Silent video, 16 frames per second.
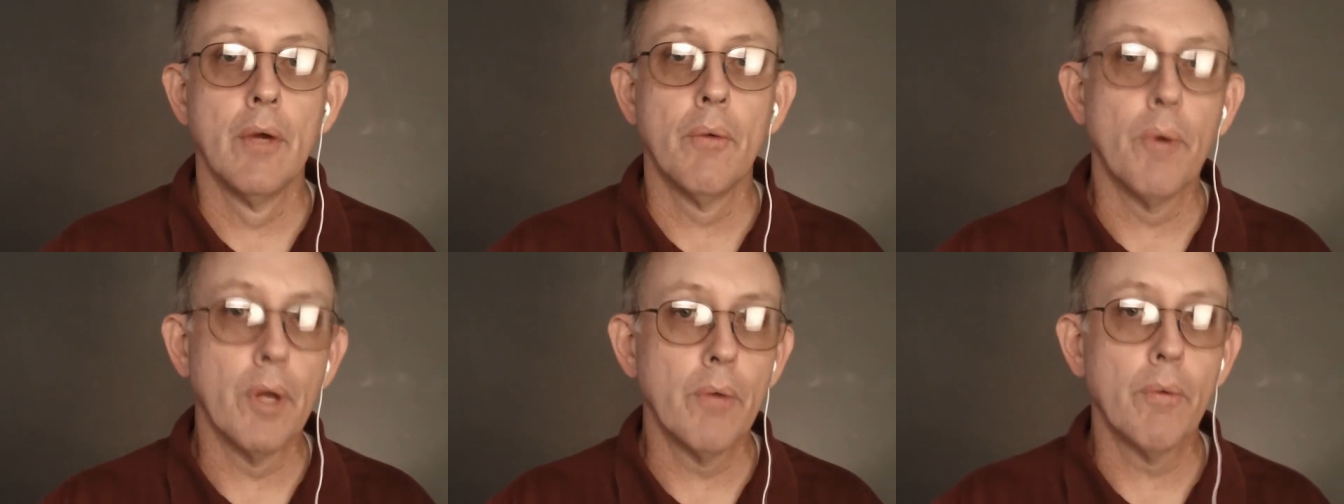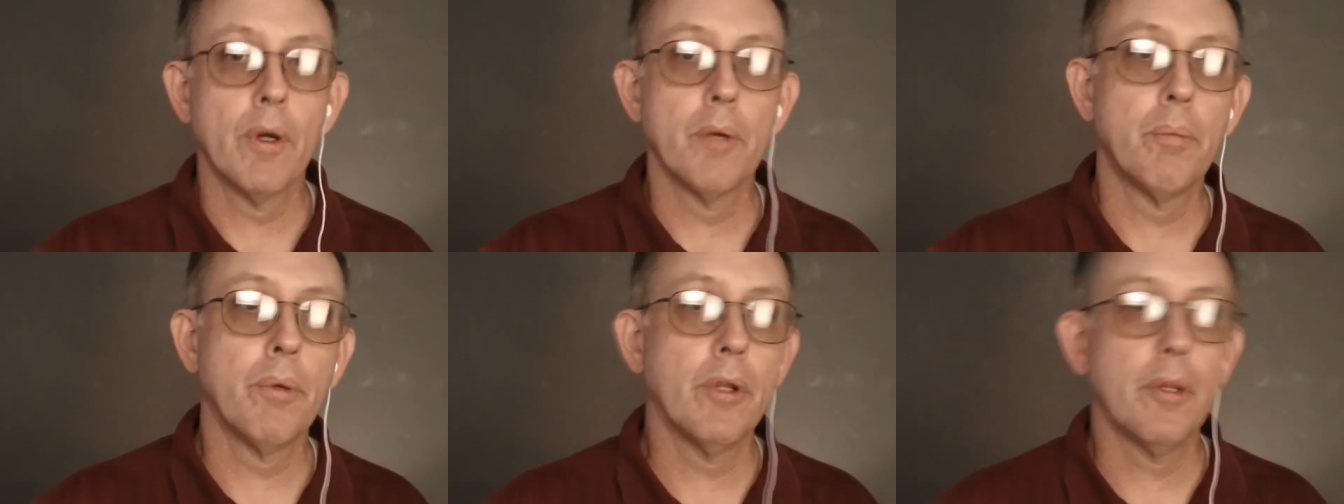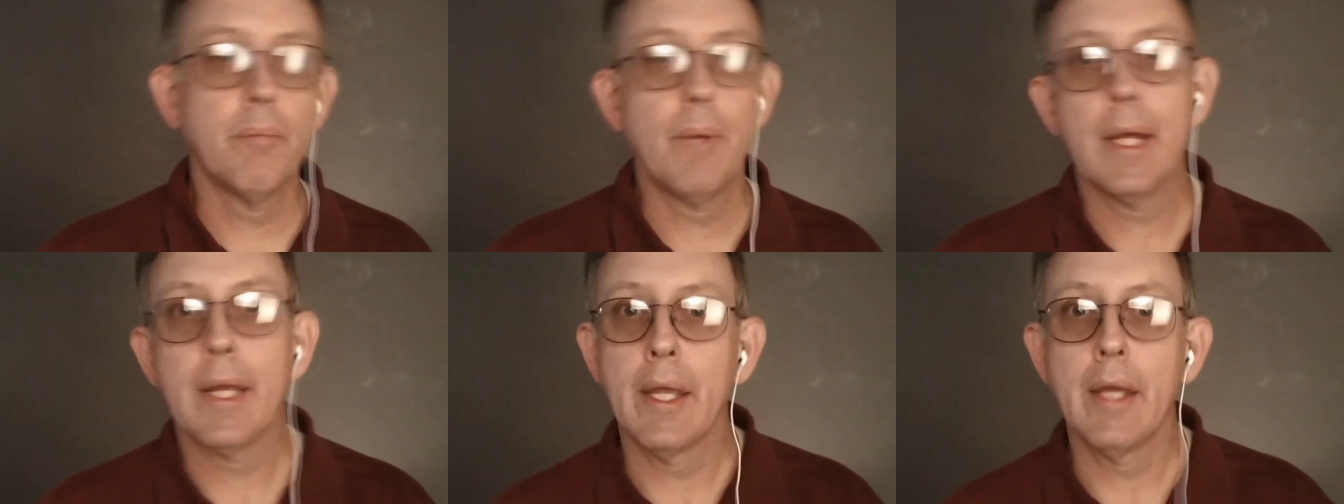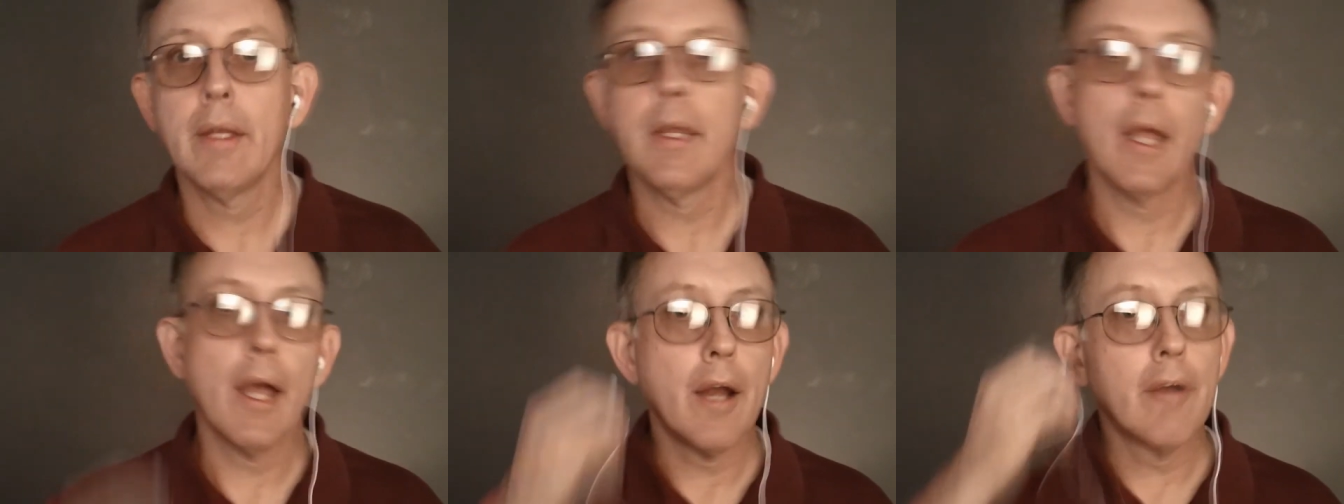when you want to pull them back
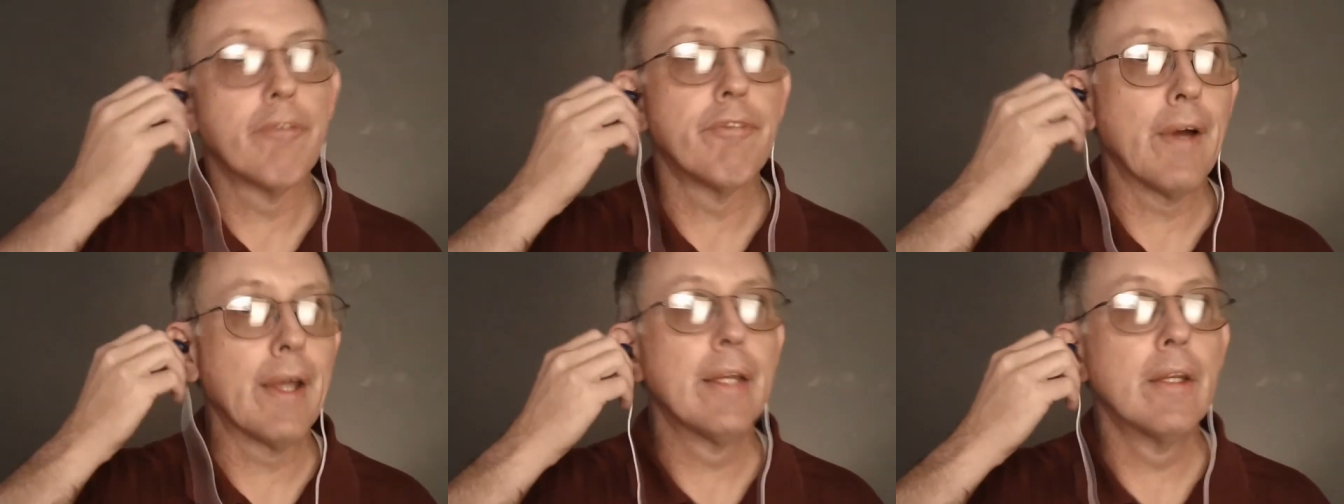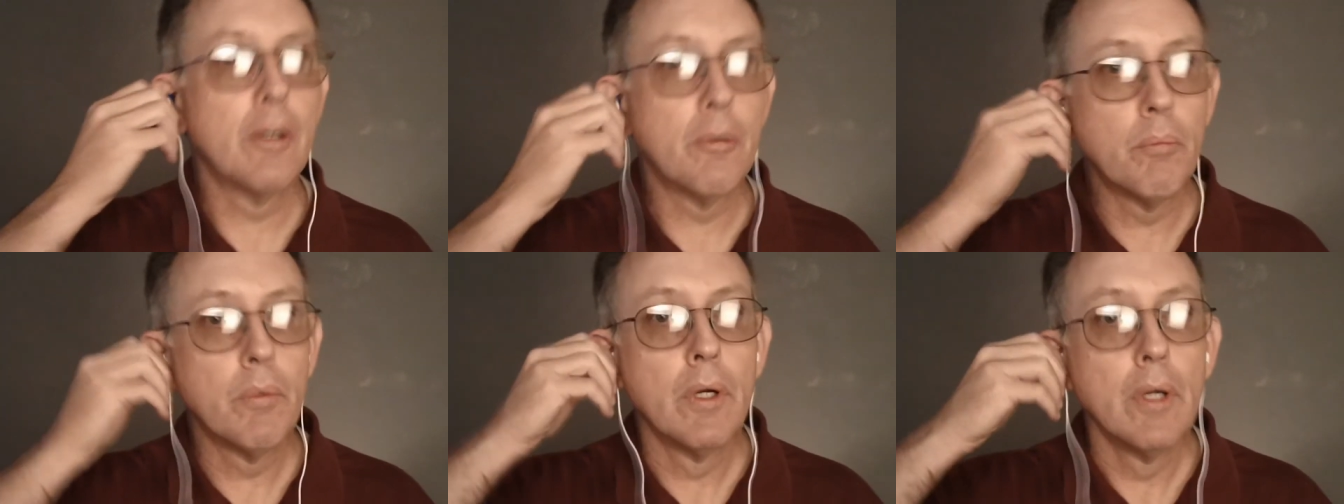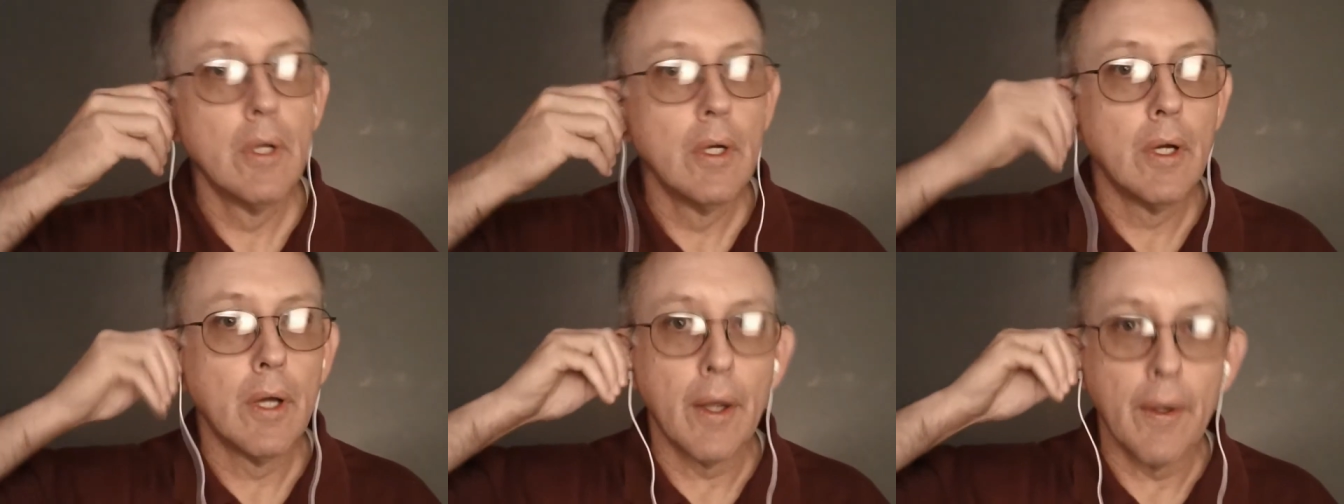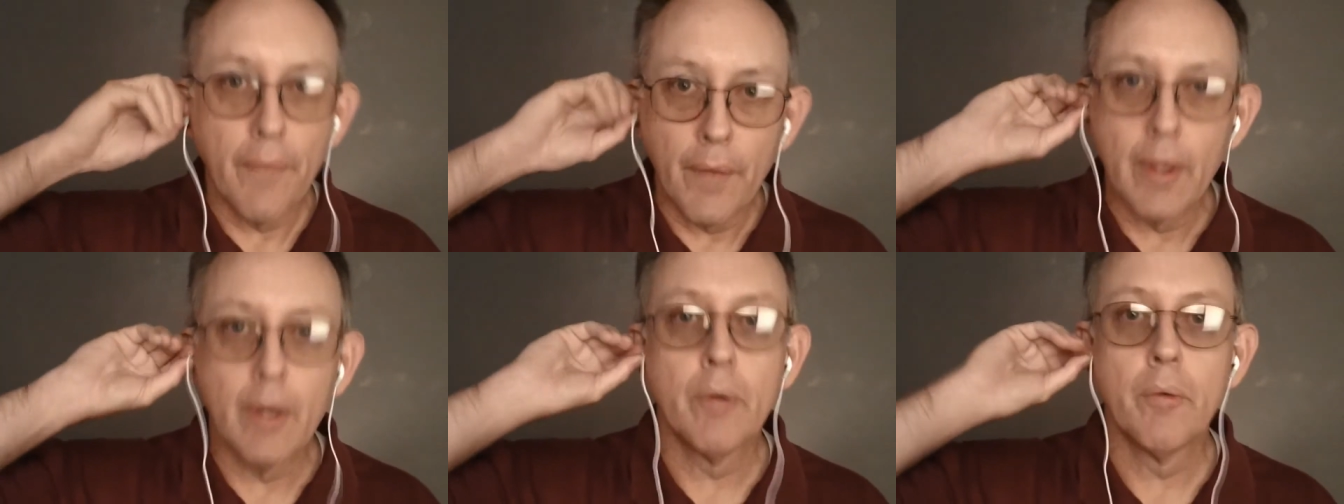in, you got to find them
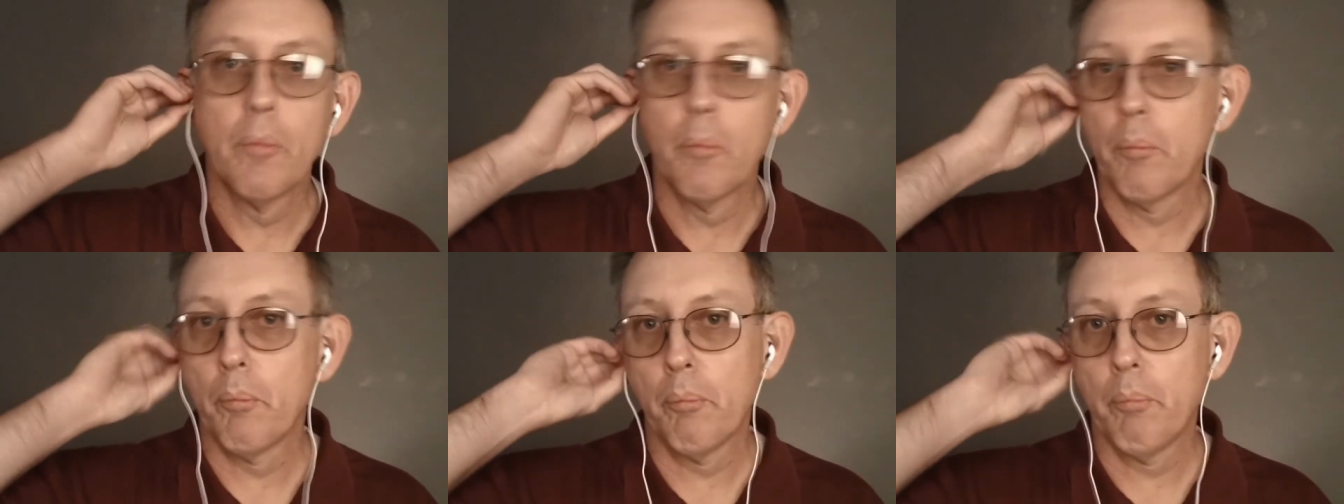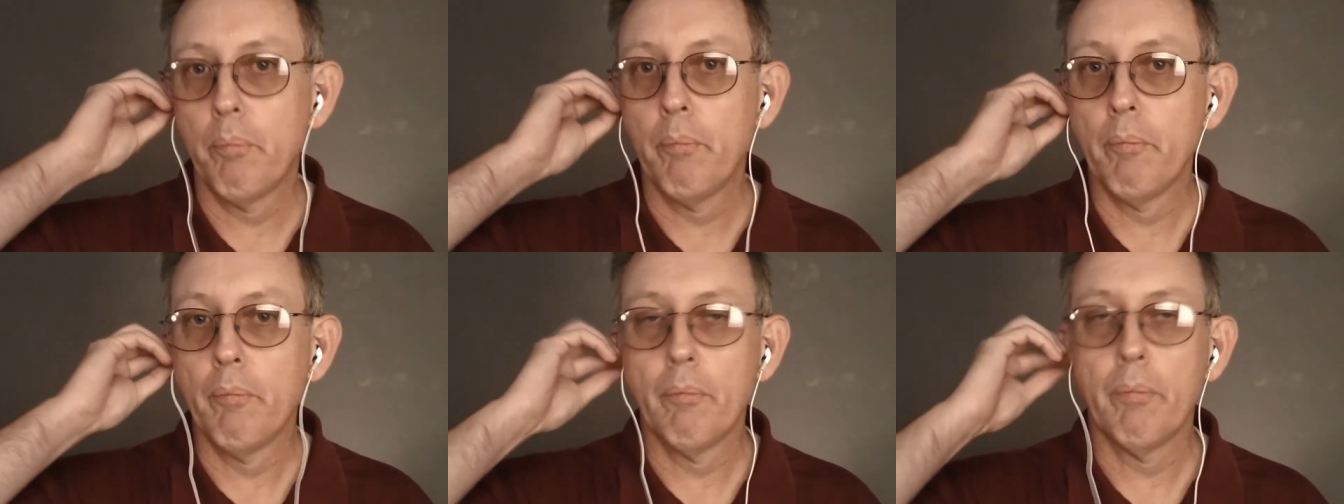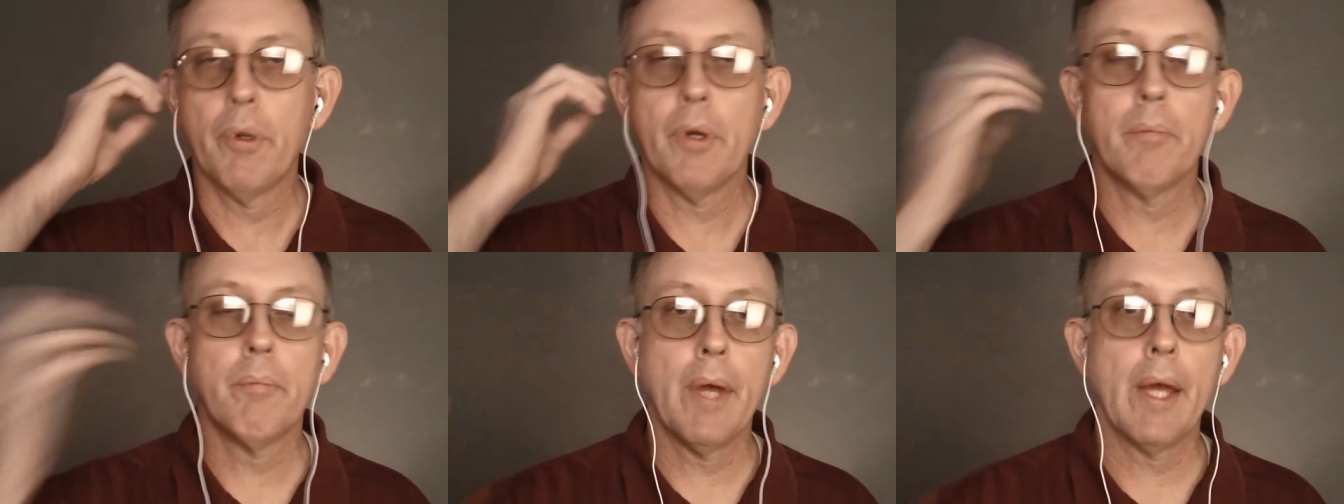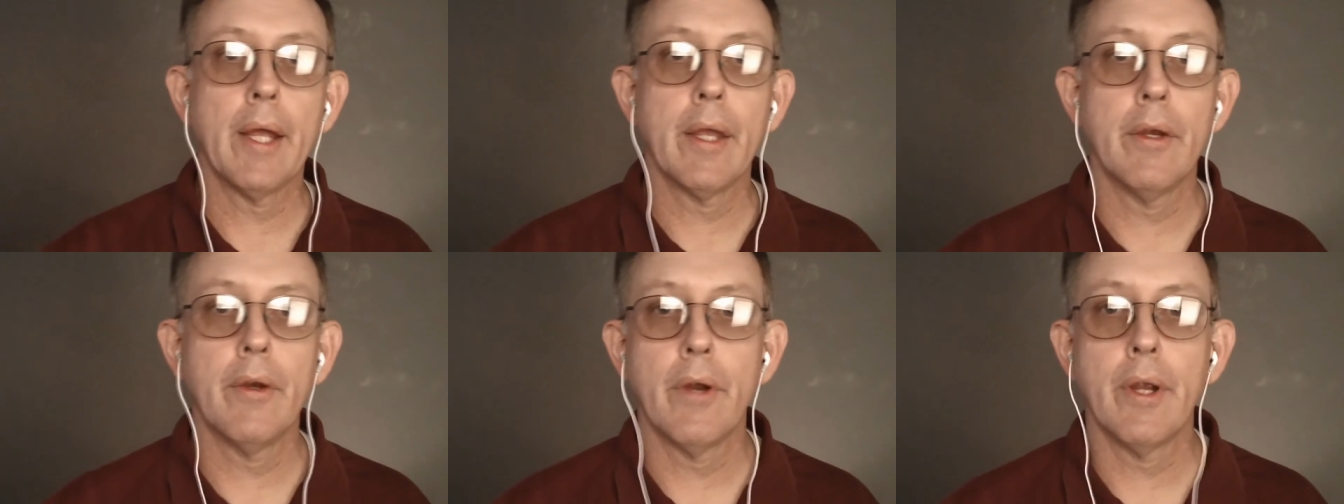and then put them
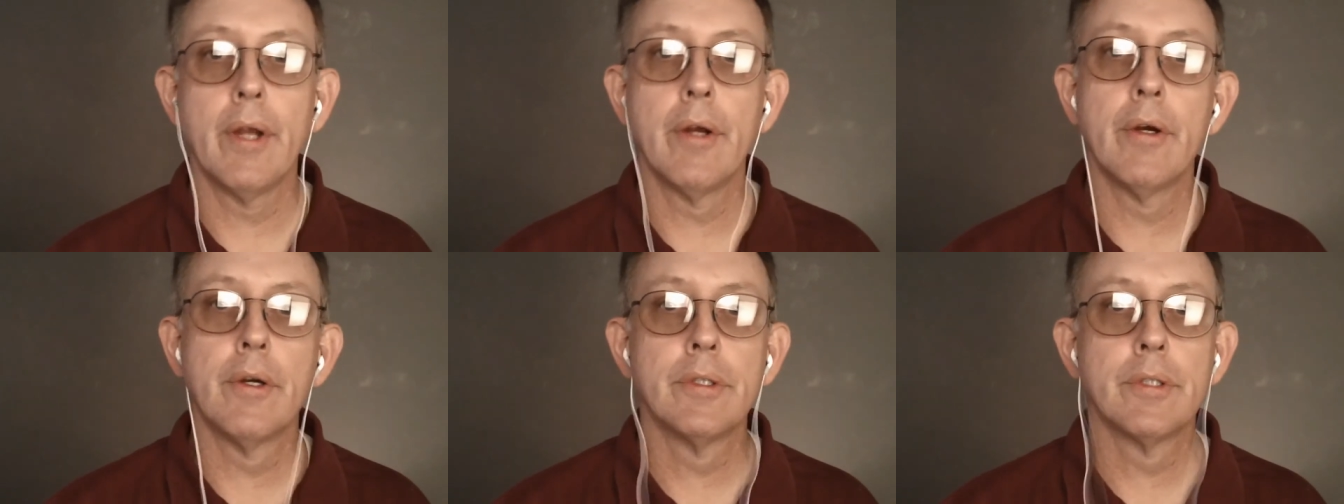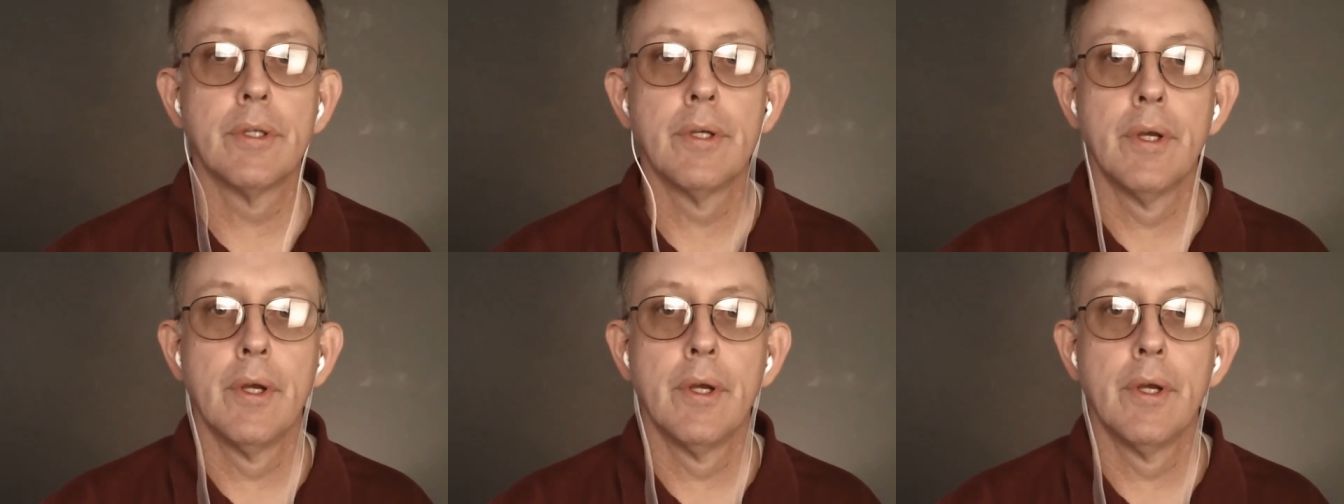back in your ears,